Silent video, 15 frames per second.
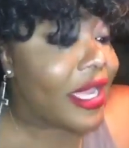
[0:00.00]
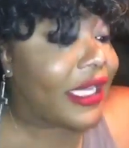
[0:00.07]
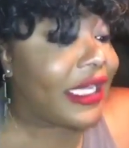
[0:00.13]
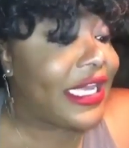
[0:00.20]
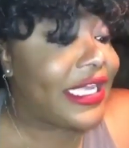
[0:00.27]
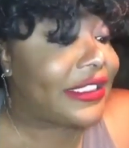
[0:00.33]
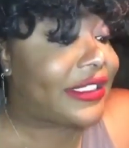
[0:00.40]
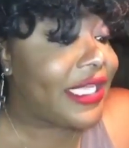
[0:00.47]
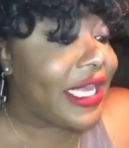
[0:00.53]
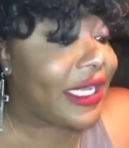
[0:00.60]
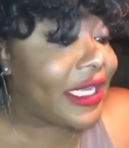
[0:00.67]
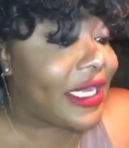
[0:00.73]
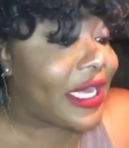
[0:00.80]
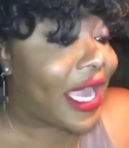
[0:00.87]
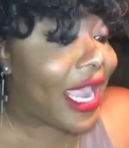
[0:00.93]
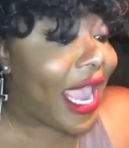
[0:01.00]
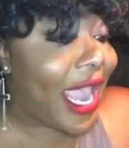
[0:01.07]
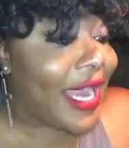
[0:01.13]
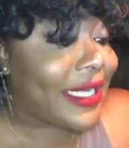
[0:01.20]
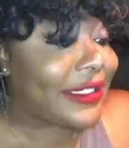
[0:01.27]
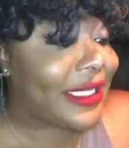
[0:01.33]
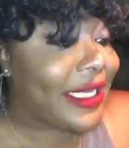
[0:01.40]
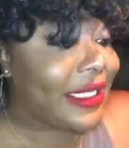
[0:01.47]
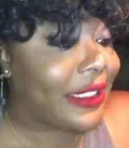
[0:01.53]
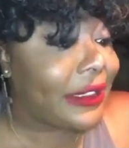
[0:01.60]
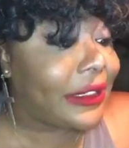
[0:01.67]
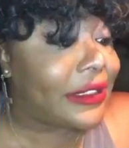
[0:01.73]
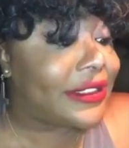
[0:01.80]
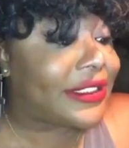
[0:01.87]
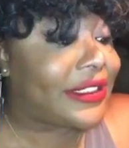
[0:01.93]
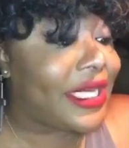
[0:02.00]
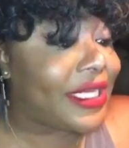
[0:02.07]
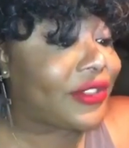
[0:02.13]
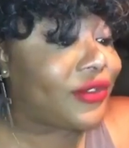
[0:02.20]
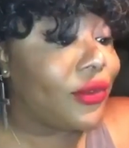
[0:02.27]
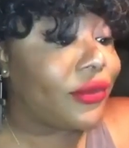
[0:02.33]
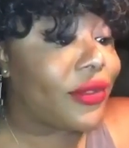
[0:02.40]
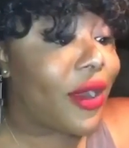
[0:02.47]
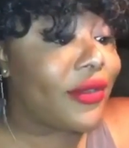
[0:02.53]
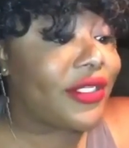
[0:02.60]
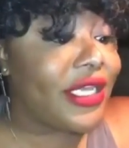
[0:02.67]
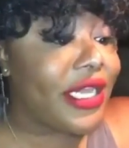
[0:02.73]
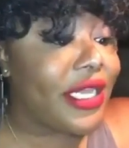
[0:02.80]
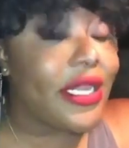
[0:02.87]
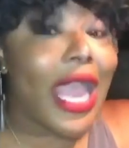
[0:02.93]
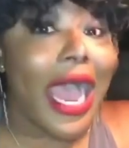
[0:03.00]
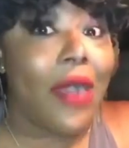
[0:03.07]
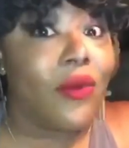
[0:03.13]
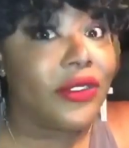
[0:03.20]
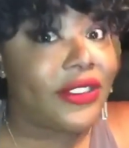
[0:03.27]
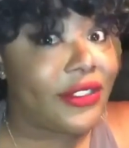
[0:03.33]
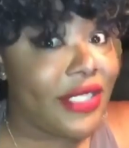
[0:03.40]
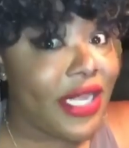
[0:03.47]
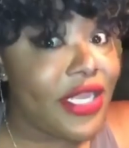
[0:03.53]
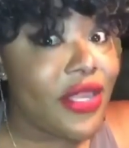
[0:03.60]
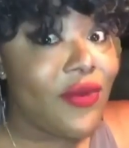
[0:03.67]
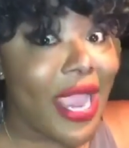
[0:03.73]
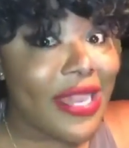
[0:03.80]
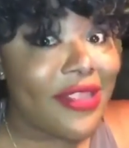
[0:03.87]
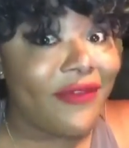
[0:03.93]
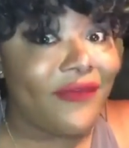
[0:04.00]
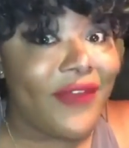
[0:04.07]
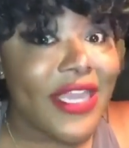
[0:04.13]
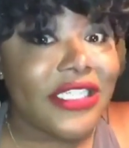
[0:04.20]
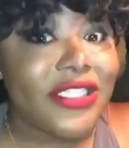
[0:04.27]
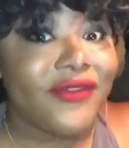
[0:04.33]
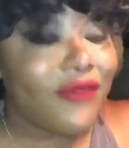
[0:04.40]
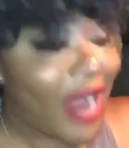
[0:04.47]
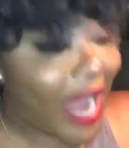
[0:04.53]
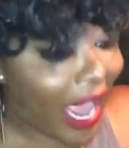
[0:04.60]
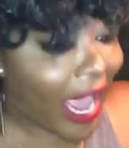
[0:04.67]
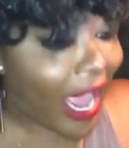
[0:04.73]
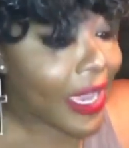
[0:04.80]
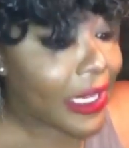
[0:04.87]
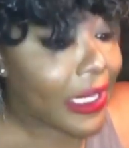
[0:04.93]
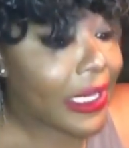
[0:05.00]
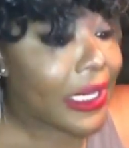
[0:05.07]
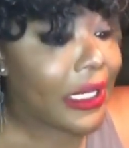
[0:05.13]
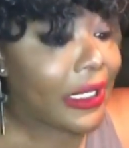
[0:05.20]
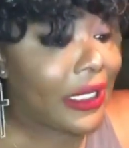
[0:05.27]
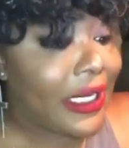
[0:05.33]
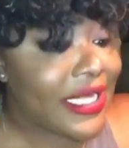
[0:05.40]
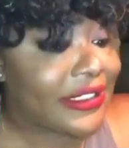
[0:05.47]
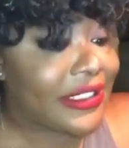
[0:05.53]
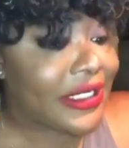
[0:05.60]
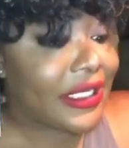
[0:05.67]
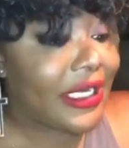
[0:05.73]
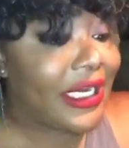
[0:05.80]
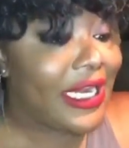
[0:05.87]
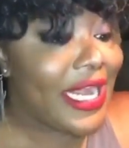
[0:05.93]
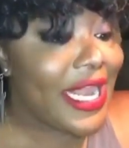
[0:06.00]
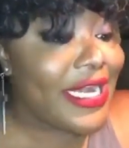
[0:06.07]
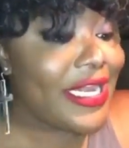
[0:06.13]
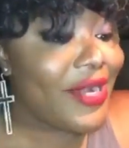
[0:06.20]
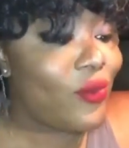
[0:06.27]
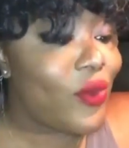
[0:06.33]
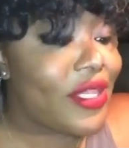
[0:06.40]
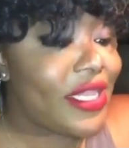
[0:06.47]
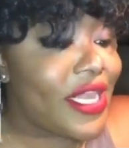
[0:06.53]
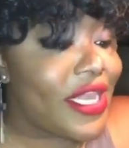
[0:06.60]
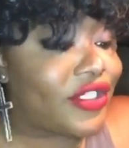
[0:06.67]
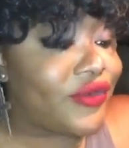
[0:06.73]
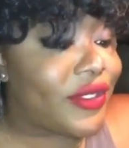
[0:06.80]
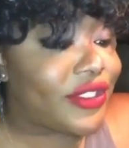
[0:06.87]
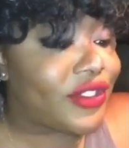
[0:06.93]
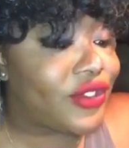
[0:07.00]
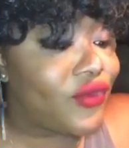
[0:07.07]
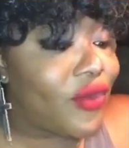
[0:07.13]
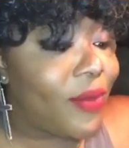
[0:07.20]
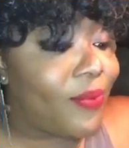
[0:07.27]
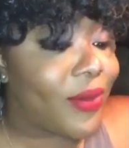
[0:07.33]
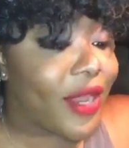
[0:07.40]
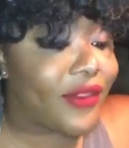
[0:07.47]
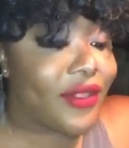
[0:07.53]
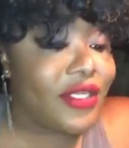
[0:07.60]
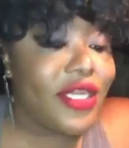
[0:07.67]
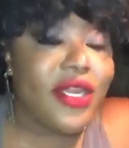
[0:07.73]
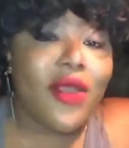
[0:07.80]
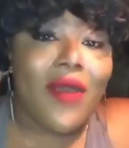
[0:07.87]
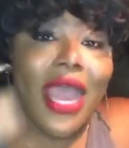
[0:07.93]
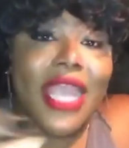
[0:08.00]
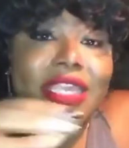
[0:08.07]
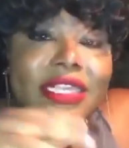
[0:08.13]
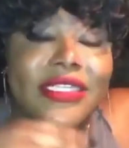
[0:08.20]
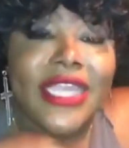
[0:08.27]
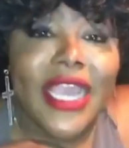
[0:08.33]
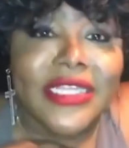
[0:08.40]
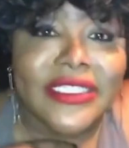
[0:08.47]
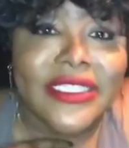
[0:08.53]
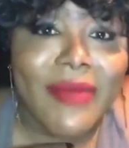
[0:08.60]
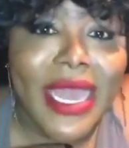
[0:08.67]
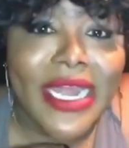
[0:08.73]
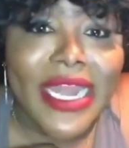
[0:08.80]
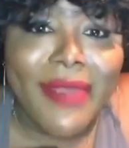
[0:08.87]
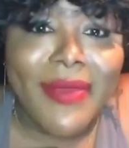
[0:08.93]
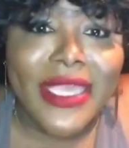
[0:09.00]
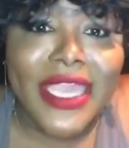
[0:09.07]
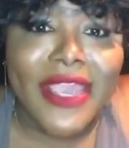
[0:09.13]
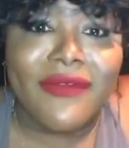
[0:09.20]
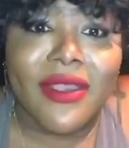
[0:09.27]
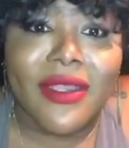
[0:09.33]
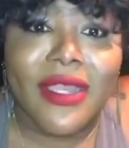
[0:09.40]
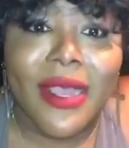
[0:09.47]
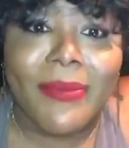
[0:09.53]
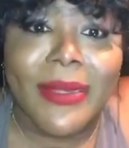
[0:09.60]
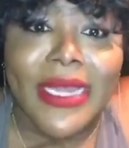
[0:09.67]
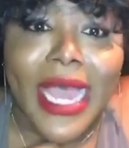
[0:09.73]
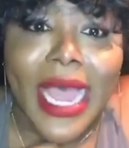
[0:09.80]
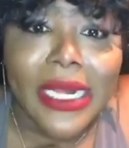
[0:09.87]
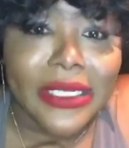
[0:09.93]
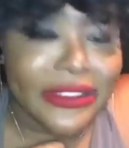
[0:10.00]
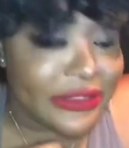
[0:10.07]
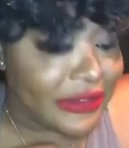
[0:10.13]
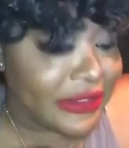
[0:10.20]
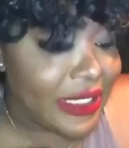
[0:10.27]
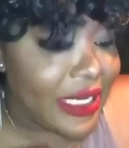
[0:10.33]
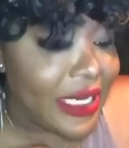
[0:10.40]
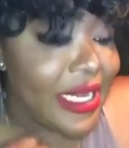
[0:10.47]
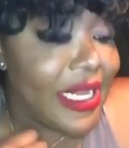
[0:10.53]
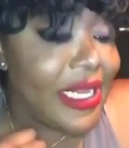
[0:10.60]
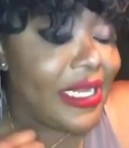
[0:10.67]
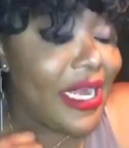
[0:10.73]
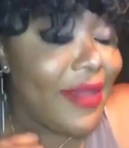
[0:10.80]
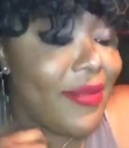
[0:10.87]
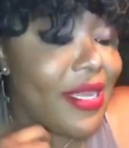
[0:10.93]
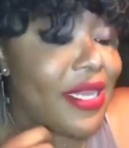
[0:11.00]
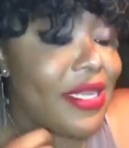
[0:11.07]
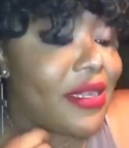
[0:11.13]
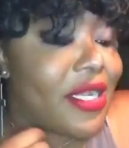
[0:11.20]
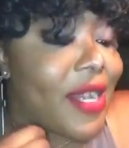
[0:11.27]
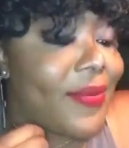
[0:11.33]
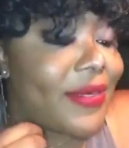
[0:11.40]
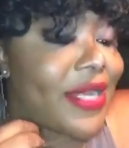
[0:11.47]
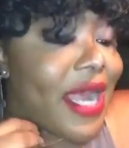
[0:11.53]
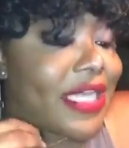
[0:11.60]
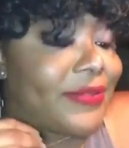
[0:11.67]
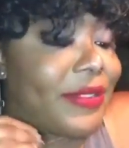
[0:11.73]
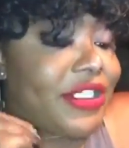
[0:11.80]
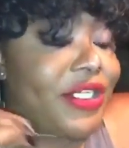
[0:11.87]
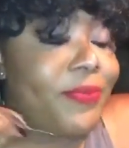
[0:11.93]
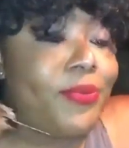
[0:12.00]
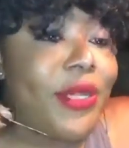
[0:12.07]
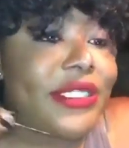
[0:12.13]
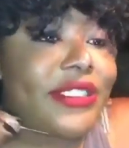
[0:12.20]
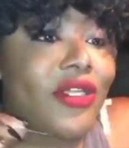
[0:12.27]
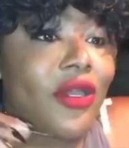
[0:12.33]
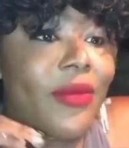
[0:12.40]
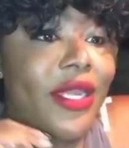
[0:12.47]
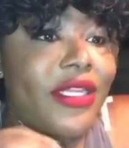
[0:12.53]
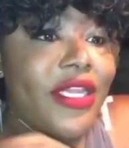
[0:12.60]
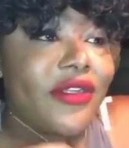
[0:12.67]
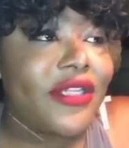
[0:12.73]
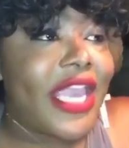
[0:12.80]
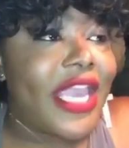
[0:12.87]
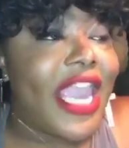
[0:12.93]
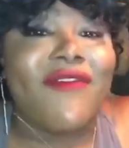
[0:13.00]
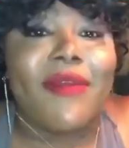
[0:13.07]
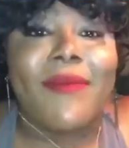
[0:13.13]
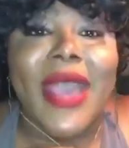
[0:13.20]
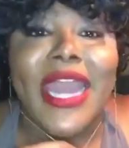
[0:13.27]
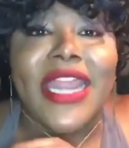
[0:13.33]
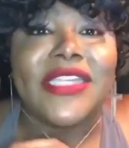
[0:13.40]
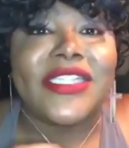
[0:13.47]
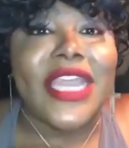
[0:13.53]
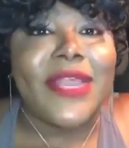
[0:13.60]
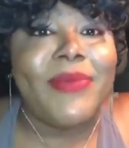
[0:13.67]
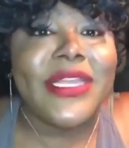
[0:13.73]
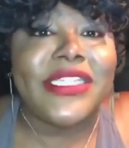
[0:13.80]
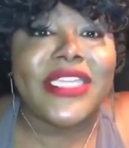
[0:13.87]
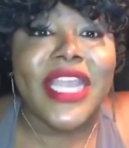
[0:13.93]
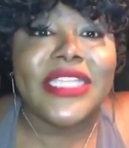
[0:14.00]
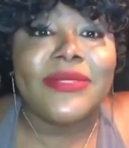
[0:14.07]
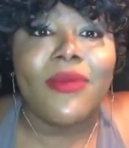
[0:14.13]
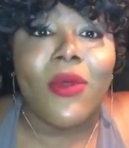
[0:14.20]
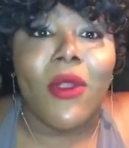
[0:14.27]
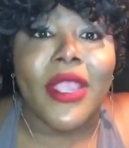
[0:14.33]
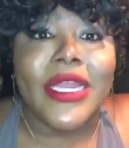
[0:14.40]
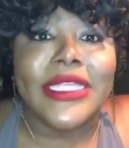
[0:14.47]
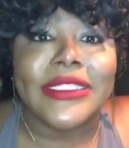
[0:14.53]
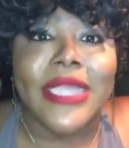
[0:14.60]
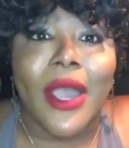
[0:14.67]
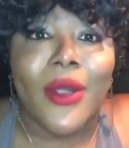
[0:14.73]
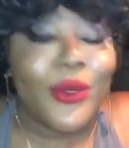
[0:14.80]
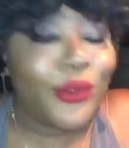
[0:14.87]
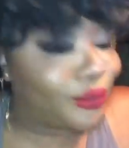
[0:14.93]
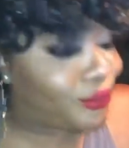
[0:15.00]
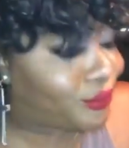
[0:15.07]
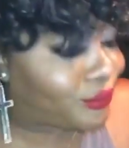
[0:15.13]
Ezekiel 18:6-13. I will see you at the fish fry. Listen, lending with interest to a brother. You know how you tell somebody, let me give you a couple dollars. Let me give you a couple dollars, but you put so much interest. Everybody at J.P. Chase Morgan is gone.